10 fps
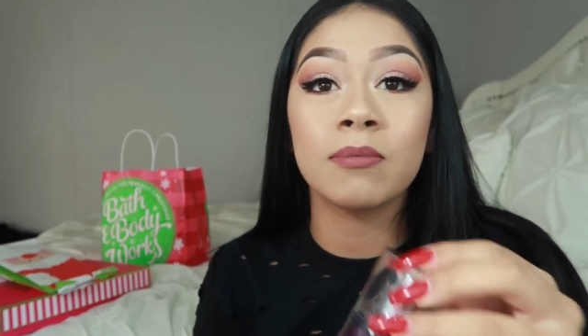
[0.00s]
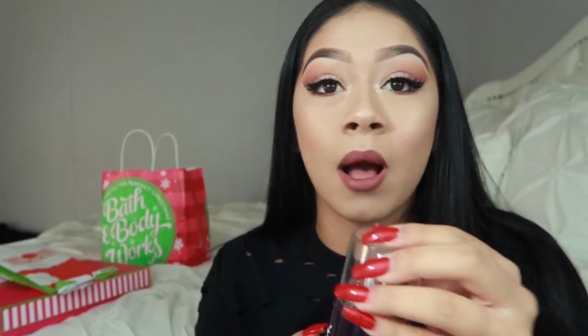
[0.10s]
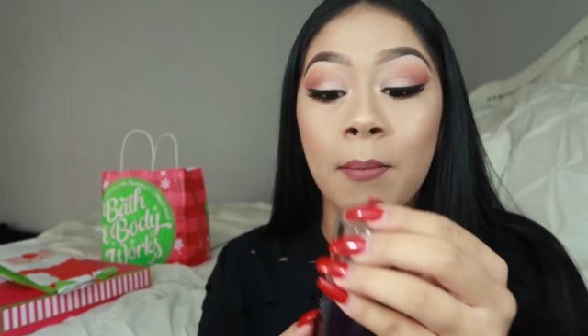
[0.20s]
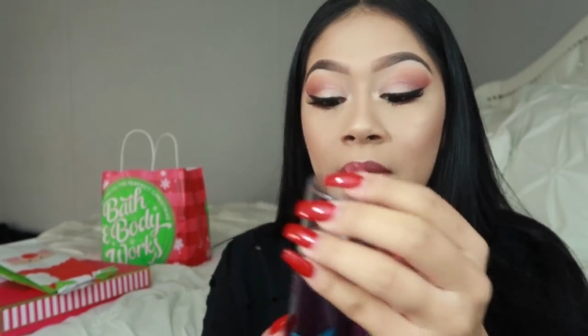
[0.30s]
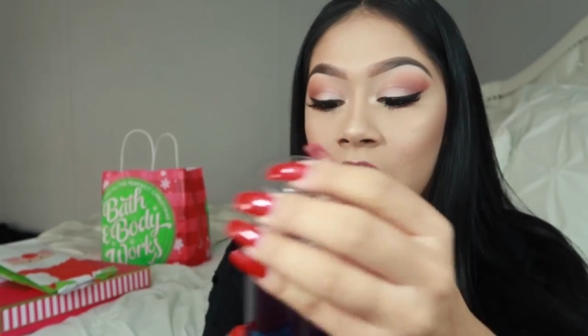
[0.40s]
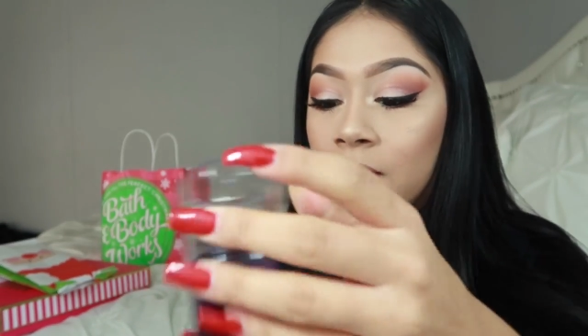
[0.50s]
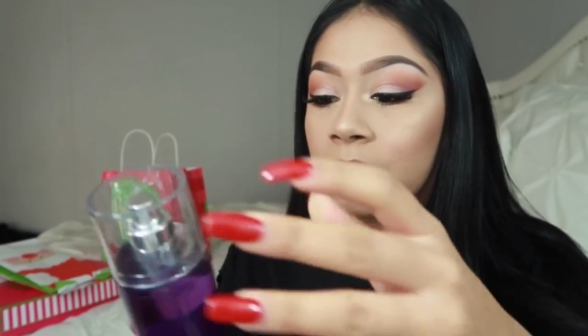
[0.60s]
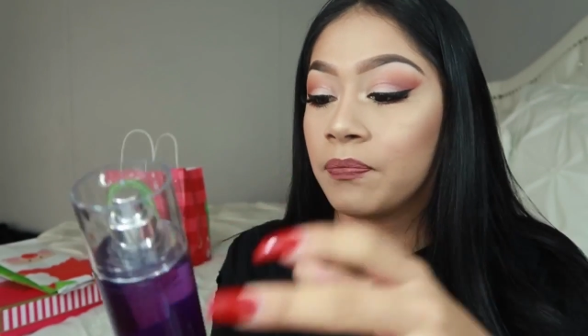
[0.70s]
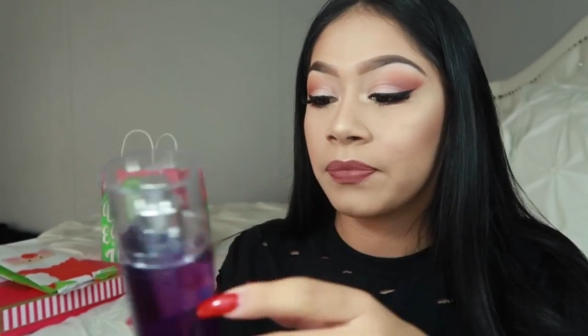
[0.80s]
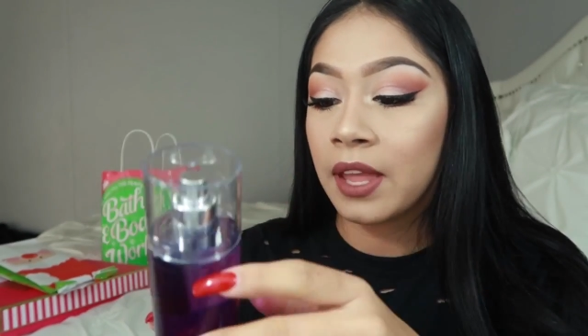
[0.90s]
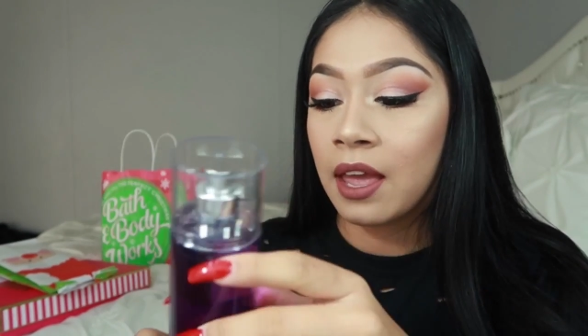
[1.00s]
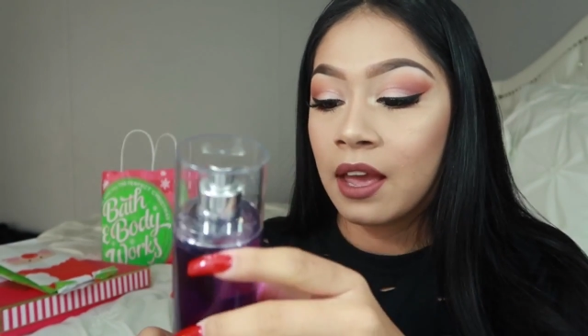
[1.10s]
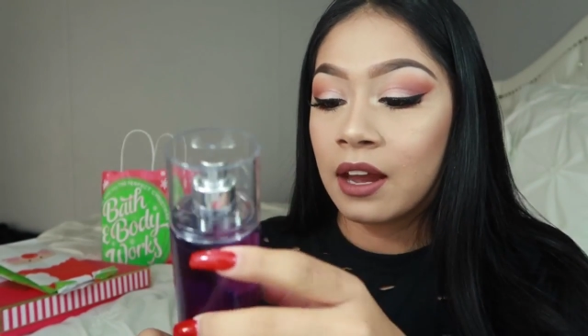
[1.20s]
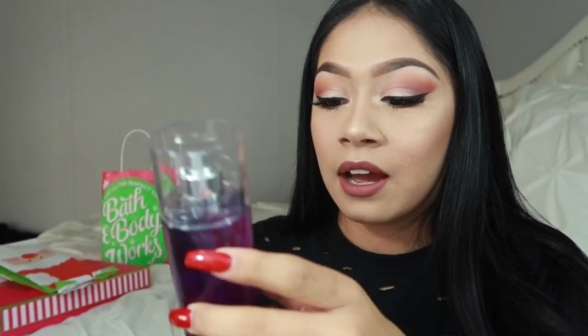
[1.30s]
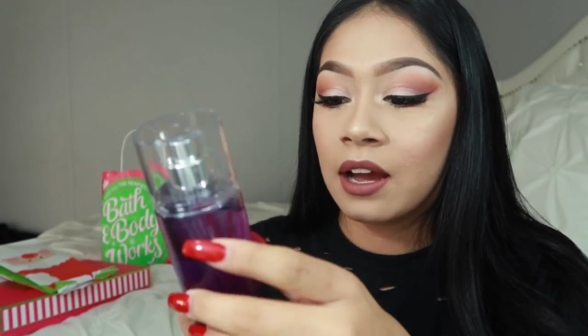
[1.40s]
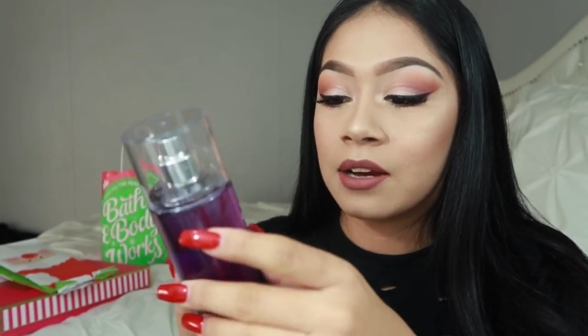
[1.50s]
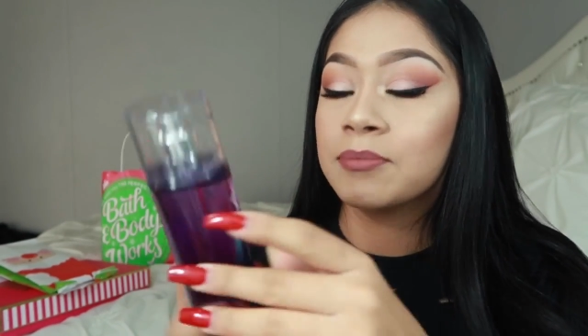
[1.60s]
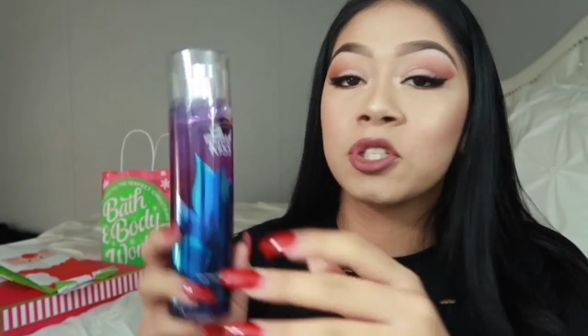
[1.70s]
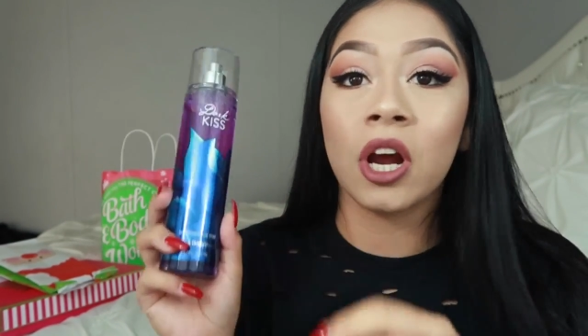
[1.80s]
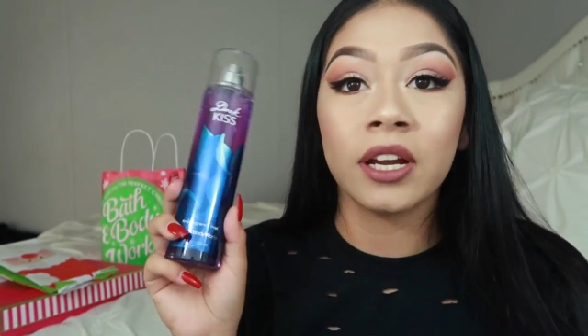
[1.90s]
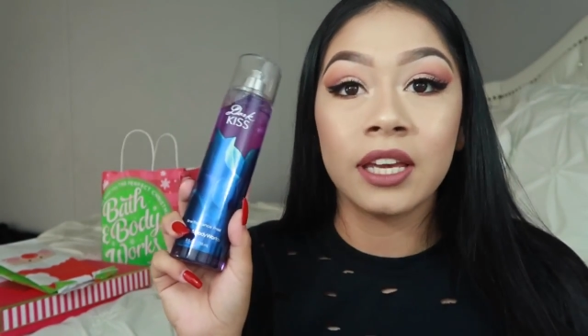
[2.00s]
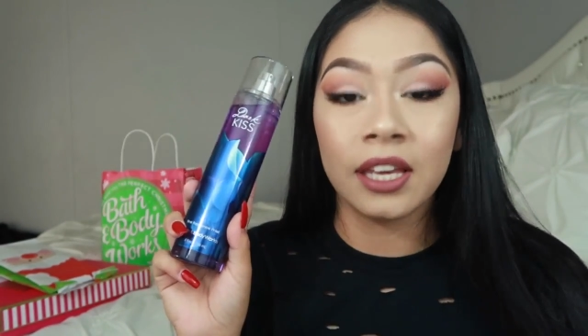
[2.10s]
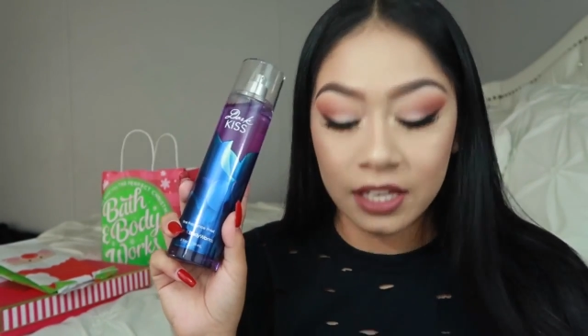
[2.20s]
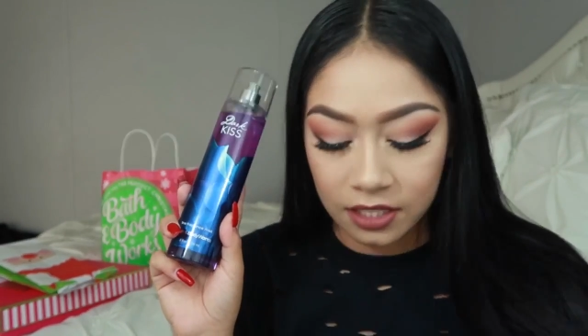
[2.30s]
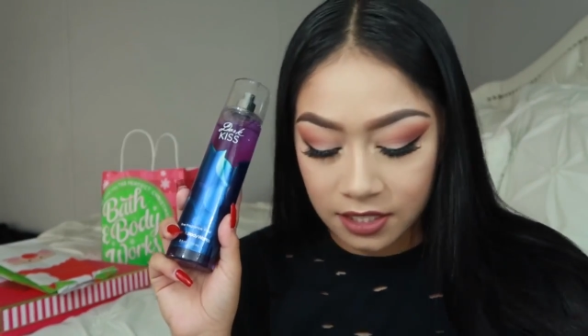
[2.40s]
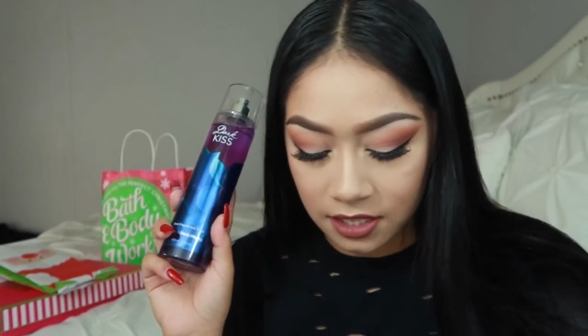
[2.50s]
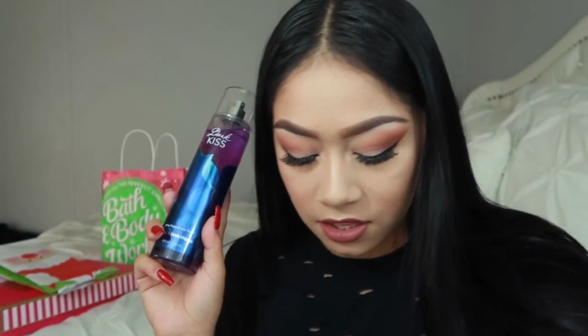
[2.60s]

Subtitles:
not bomb. Dark Kiss.